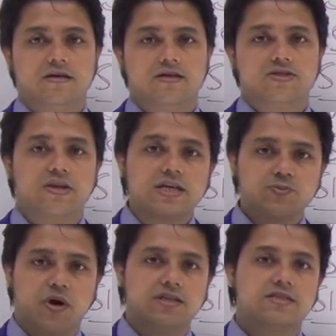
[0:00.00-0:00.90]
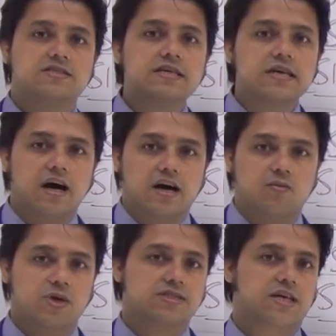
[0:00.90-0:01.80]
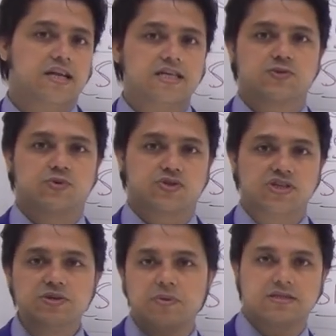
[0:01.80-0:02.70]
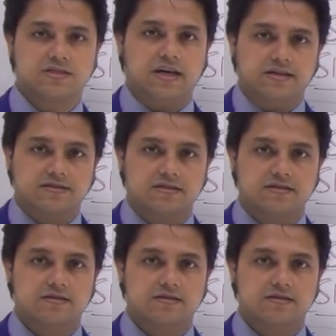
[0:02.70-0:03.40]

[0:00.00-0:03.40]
So next point is the sicca. Once again, S for Schirmer's test.